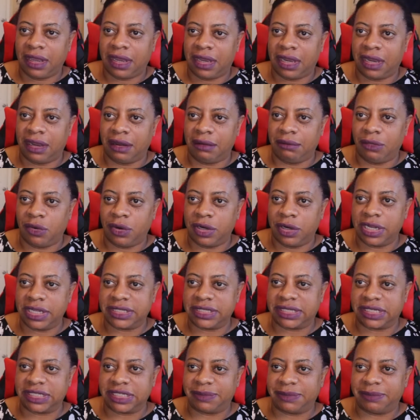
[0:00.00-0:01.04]
Morna
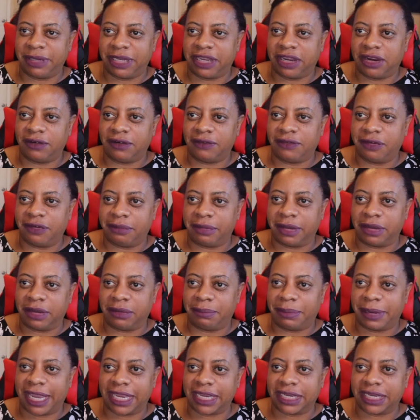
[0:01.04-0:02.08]
says, be careful
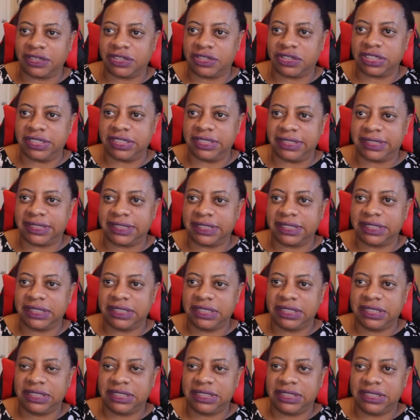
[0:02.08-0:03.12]
about packages.
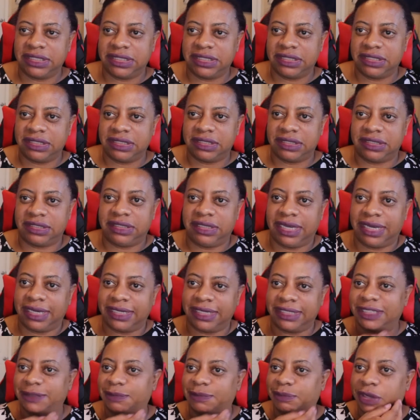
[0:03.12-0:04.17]

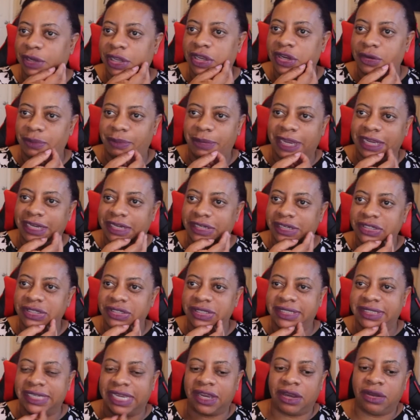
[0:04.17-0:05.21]
Yes, spray your
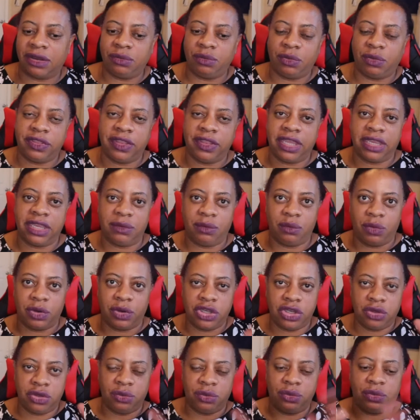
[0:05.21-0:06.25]
packages down.
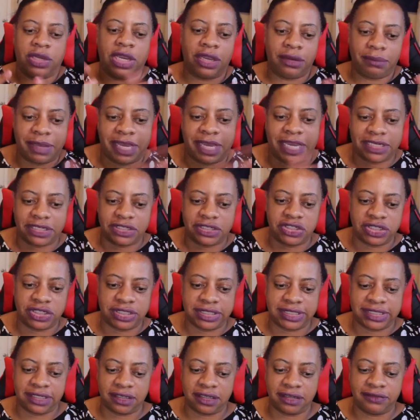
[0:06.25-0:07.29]
When you get
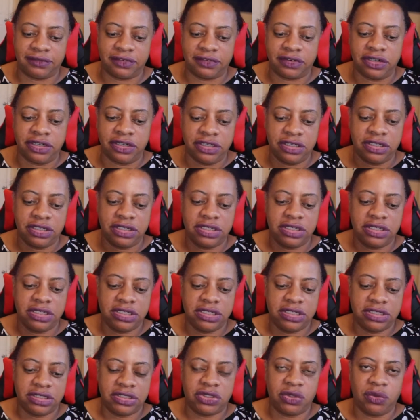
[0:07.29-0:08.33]
packages delivered,
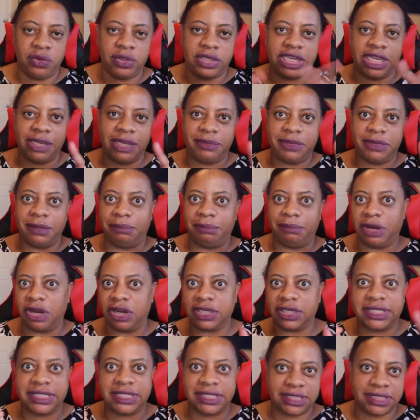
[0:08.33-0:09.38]
don't keep the
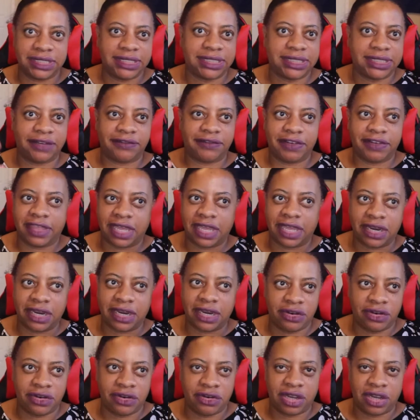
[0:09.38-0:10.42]
boxes and stuff like that in
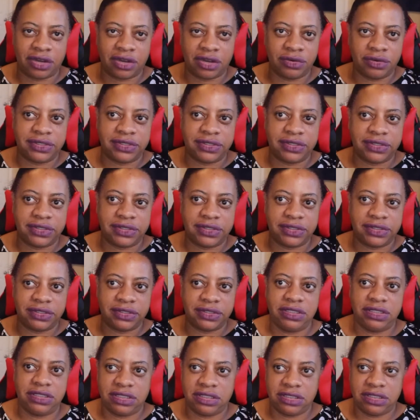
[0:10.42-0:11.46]
your house.
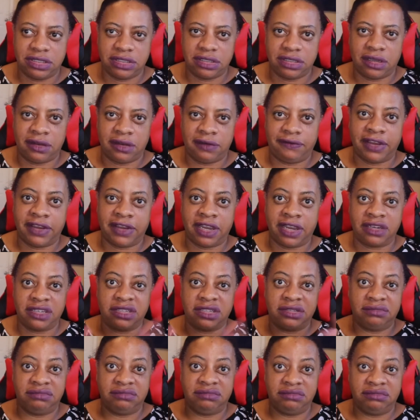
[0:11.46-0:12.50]
In
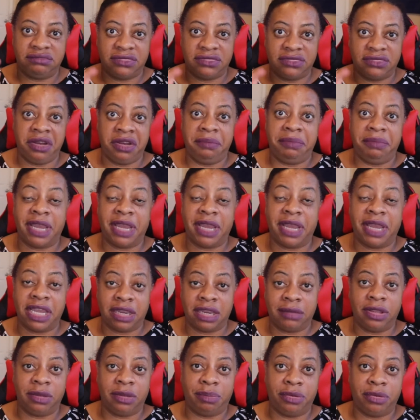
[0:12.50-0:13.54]
fact, unpack
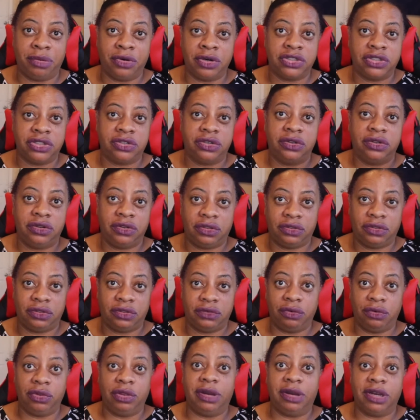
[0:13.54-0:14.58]
them on the porch,
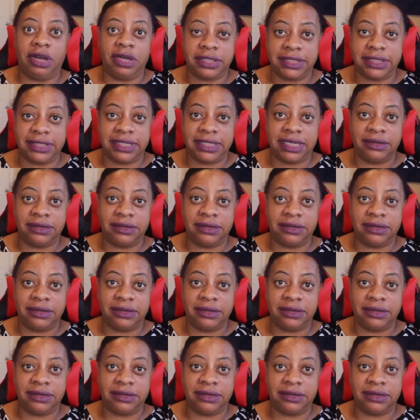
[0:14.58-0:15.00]
throw the boxes